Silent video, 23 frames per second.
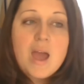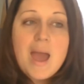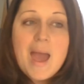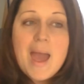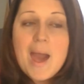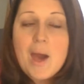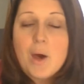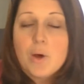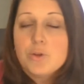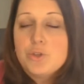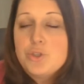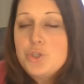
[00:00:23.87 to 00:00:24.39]

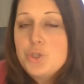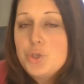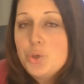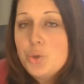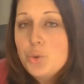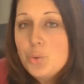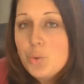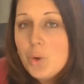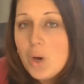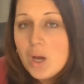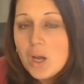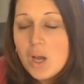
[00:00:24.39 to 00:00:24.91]
how
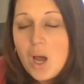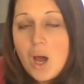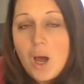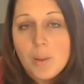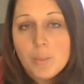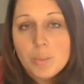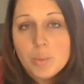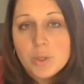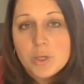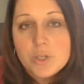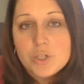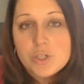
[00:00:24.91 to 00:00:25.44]
to
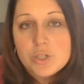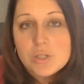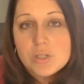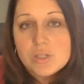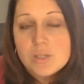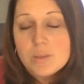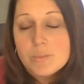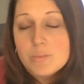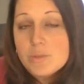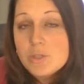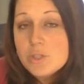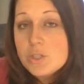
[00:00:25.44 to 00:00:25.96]
accomplish
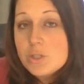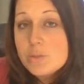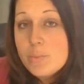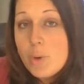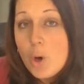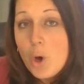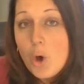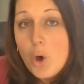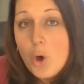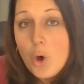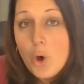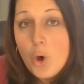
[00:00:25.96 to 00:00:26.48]
some
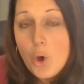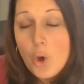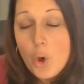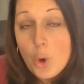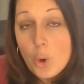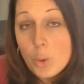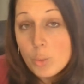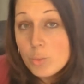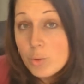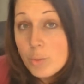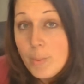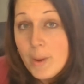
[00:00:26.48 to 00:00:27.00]
small
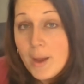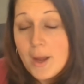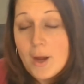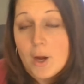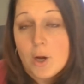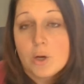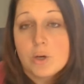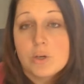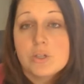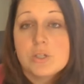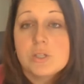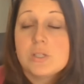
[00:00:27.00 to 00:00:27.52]
home
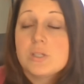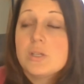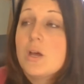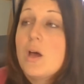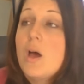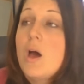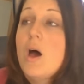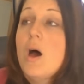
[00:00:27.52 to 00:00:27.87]
repairs,